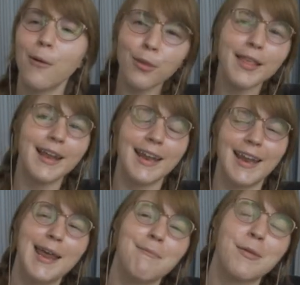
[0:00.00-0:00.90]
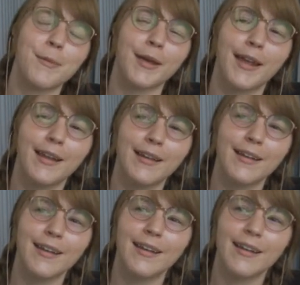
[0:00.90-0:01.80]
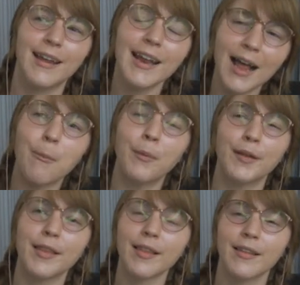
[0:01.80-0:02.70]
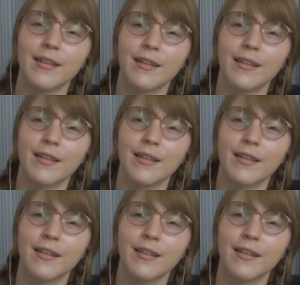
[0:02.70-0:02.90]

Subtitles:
I won't say any names, but it happens.